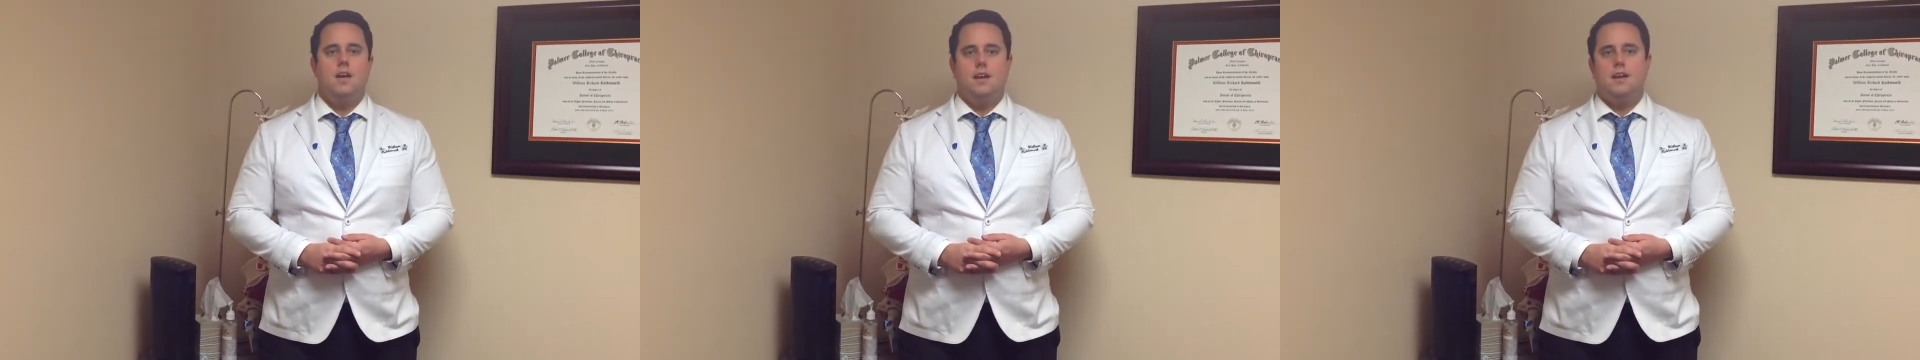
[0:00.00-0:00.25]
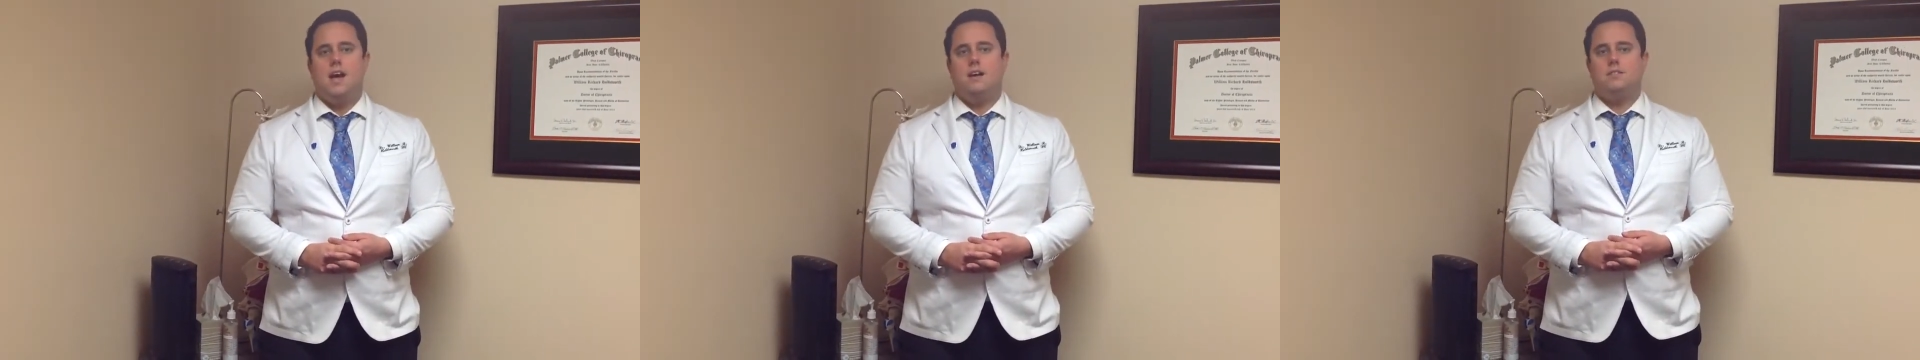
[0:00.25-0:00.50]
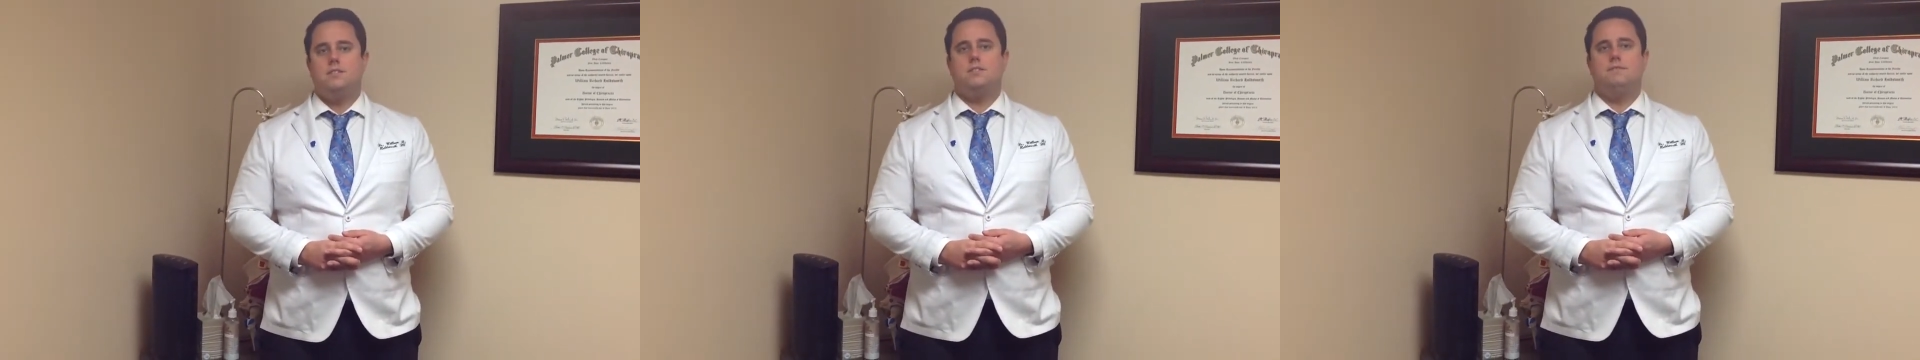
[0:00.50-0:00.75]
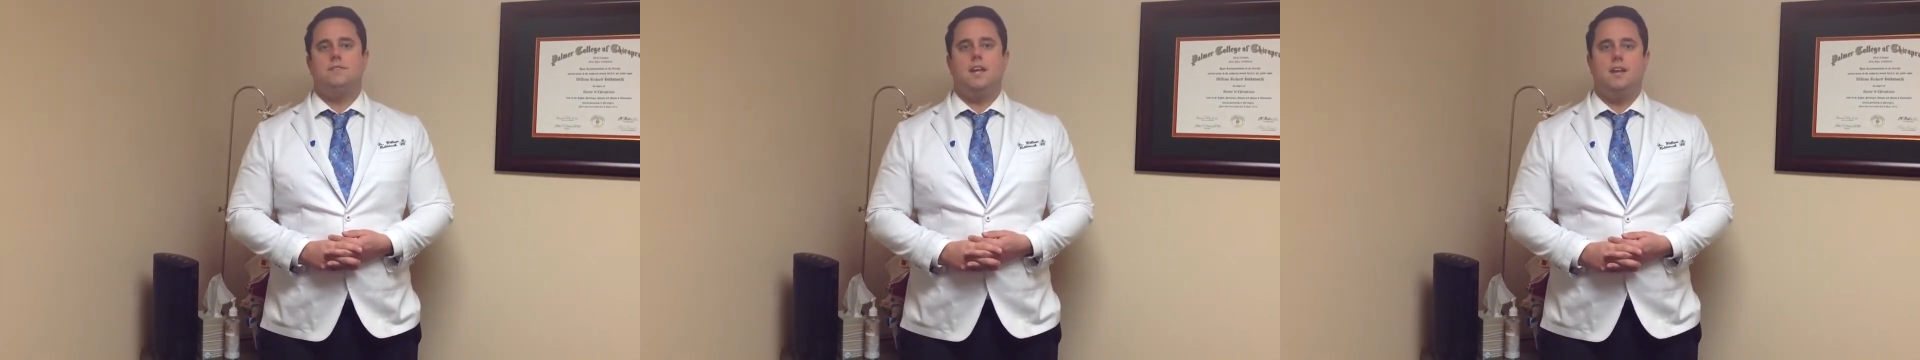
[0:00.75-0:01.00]
An analysis
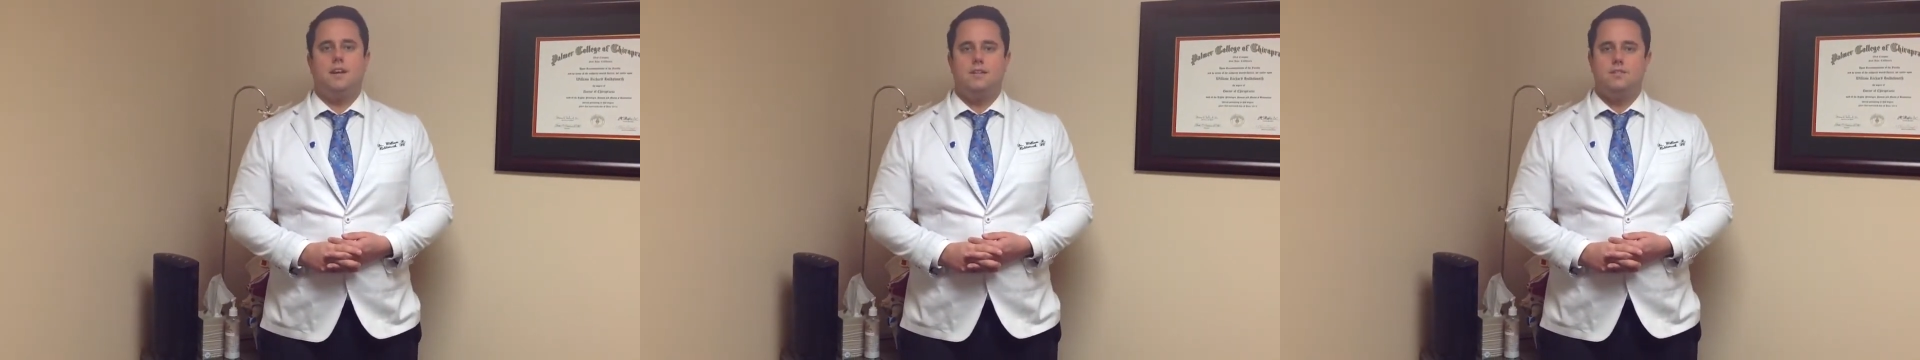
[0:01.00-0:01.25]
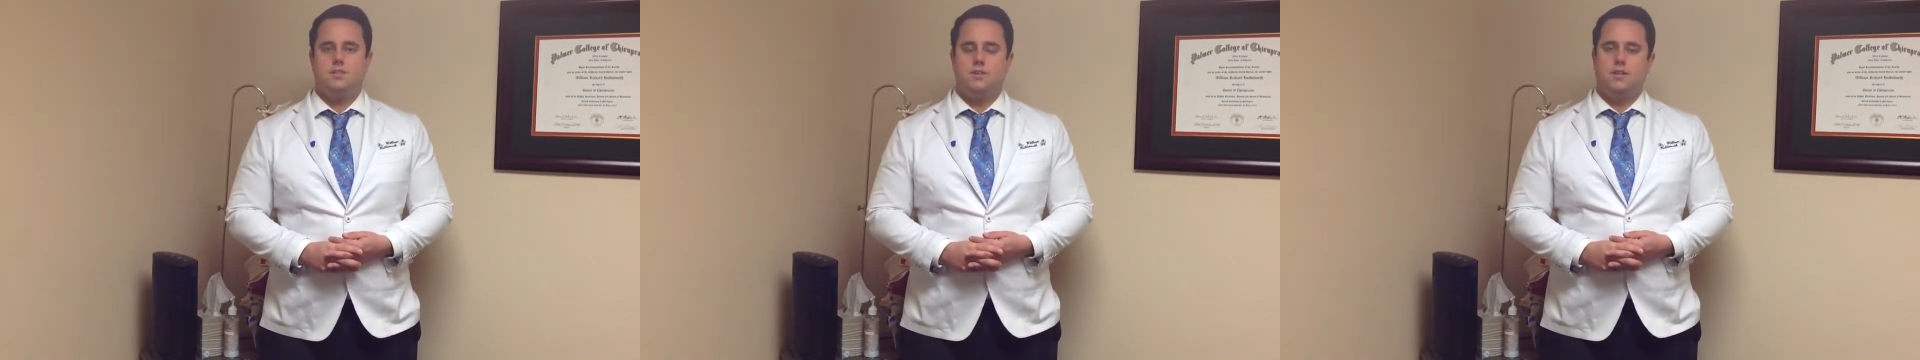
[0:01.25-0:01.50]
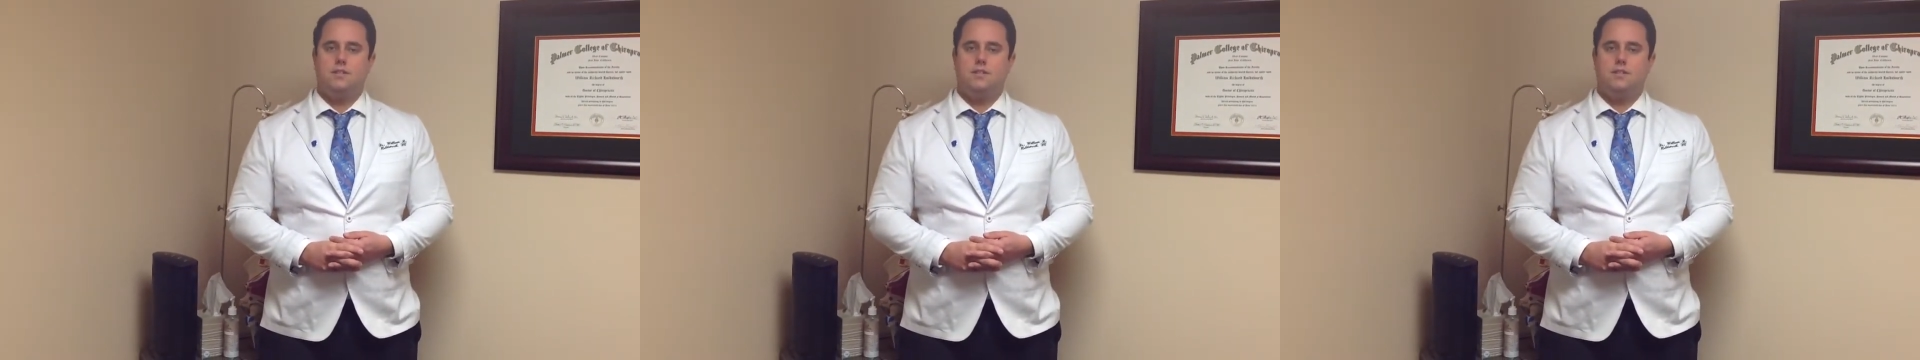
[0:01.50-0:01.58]
of data concerning